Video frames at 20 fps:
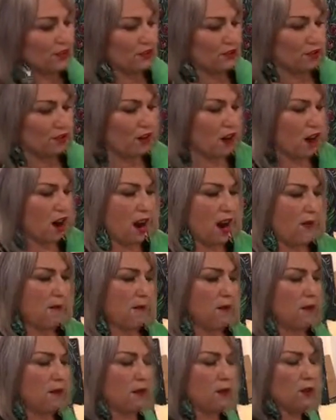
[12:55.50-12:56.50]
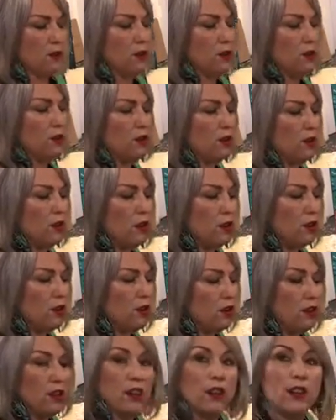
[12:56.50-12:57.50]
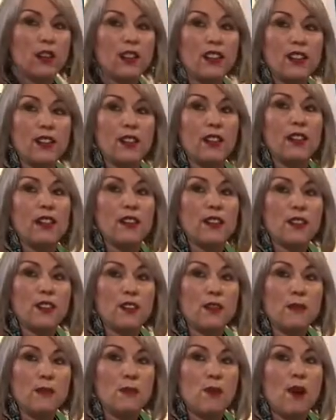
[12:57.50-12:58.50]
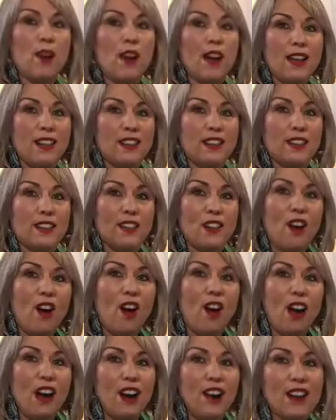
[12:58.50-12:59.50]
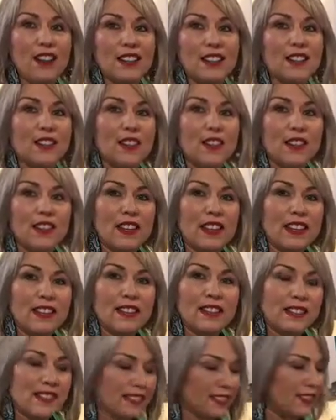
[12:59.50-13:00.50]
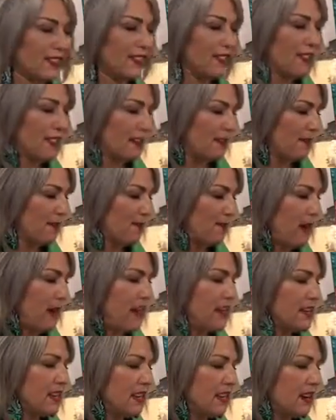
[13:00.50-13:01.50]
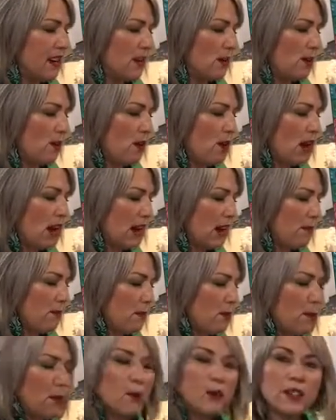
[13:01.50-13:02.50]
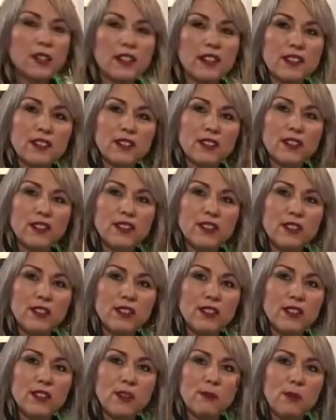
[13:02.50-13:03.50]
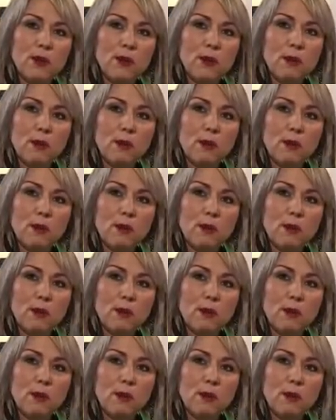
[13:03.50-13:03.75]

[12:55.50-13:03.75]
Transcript: dry before you do the white. So the highlights on this painting are quite important. So still your small